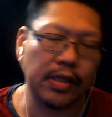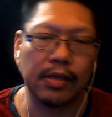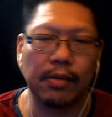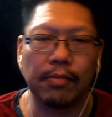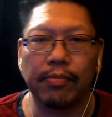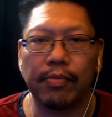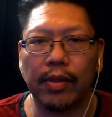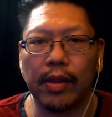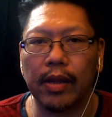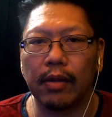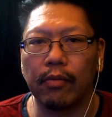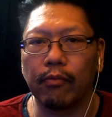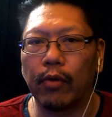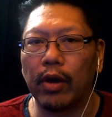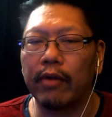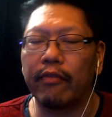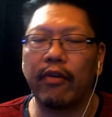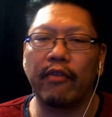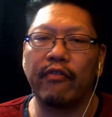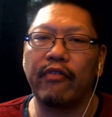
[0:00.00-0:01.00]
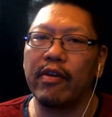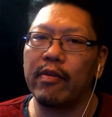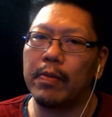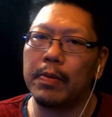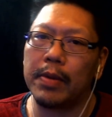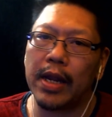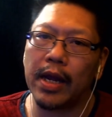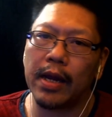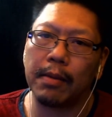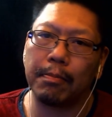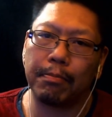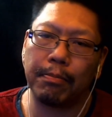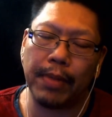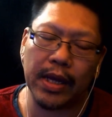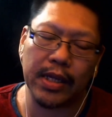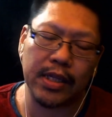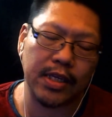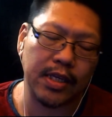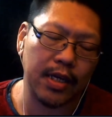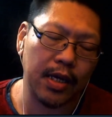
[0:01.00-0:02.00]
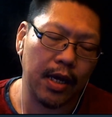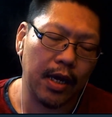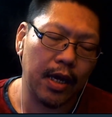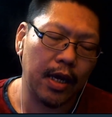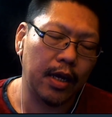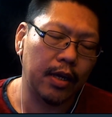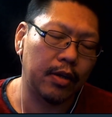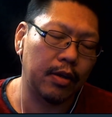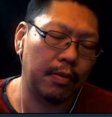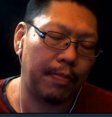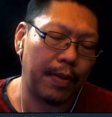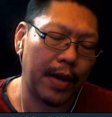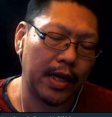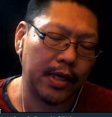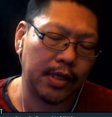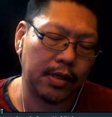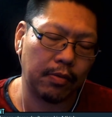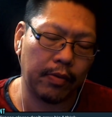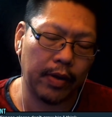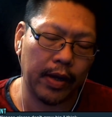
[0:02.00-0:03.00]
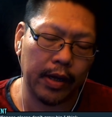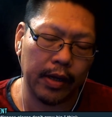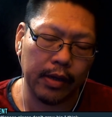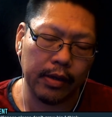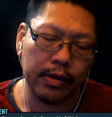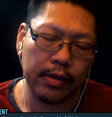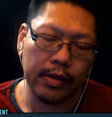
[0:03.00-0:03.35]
one of our favorite pets do pass away.